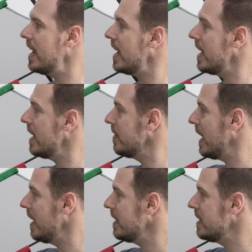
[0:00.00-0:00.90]
and
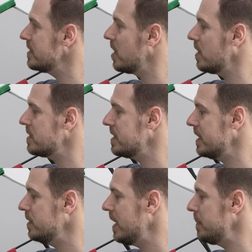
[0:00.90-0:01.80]
that is our
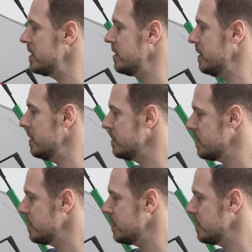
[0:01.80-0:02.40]
single net material,